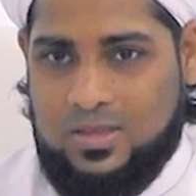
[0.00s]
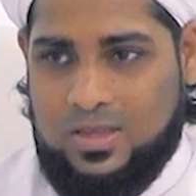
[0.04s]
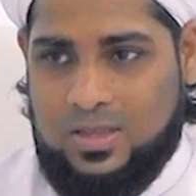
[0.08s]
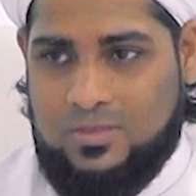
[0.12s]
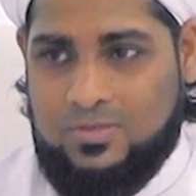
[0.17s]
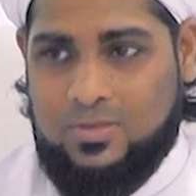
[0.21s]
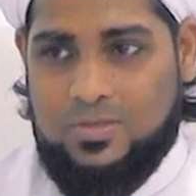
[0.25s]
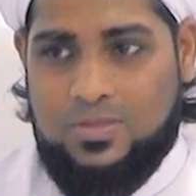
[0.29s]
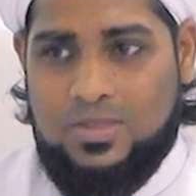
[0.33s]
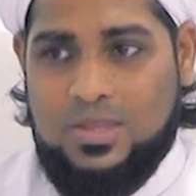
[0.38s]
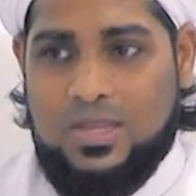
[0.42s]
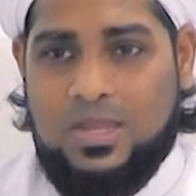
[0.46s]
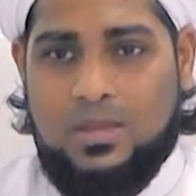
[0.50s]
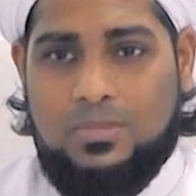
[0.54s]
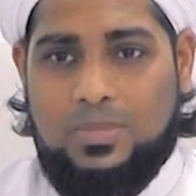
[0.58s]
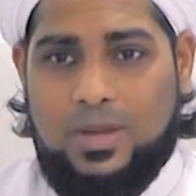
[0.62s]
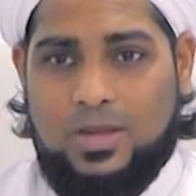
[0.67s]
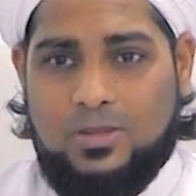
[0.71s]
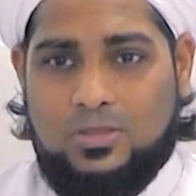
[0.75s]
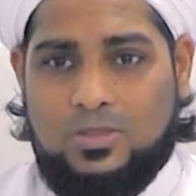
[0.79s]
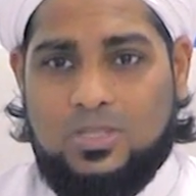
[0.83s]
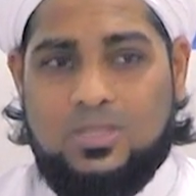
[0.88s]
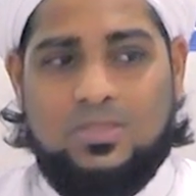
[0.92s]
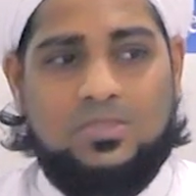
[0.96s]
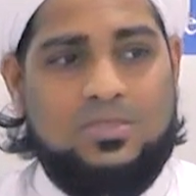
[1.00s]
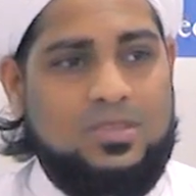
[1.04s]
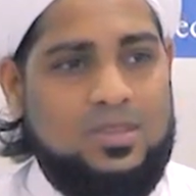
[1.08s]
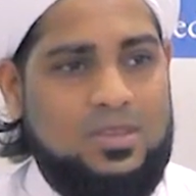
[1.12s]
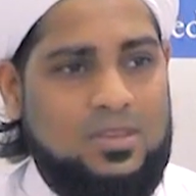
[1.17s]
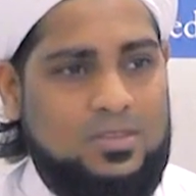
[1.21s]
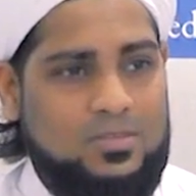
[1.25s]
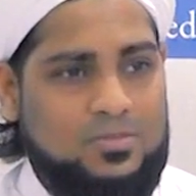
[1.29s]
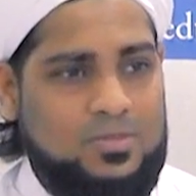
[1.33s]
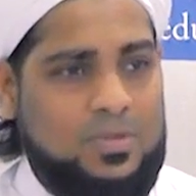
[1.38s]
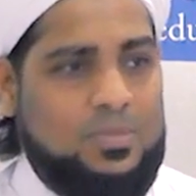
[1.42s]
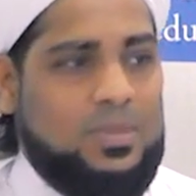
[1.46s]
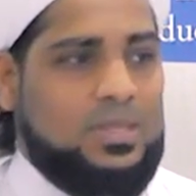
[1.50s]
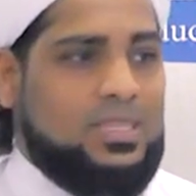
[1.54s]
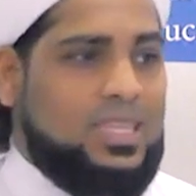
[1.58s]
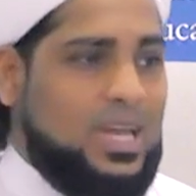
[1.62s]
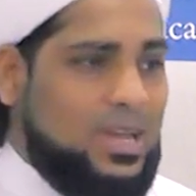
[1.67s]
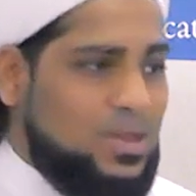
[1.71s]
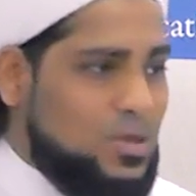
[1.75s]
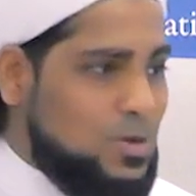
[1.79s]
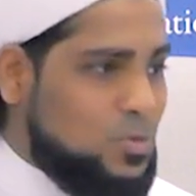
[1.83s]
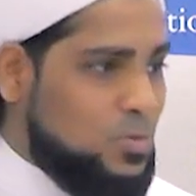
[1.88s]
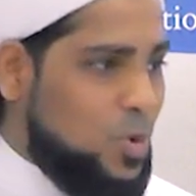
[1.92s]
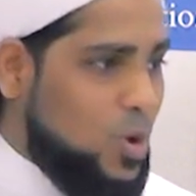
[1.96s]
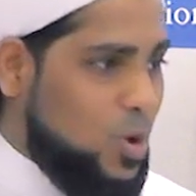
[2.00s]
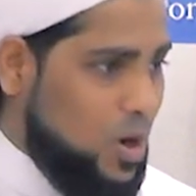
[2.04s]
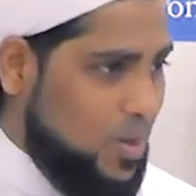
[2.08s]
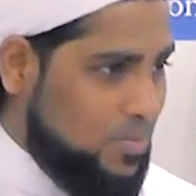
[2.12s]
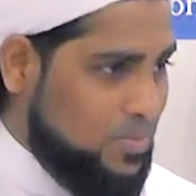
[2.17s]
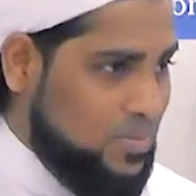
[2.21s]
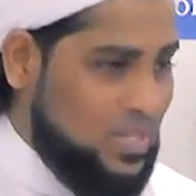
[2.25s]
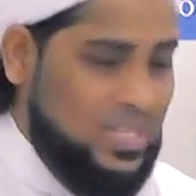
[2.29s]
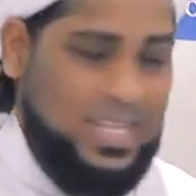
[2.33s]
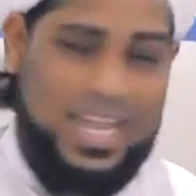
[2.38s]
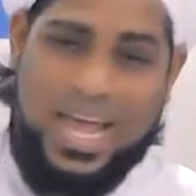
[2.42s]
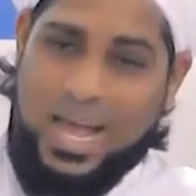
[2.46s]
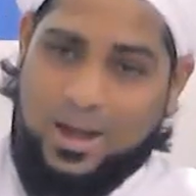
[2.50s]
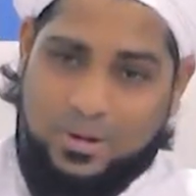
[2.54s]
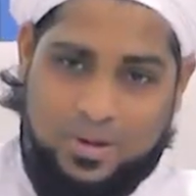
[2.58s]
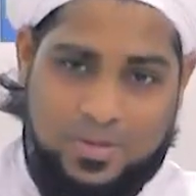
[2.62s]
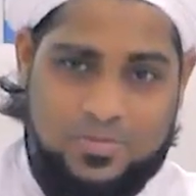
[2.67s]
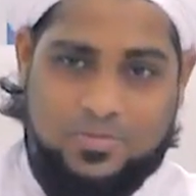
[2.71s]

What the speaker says: If you think about just from the time you woke up to now,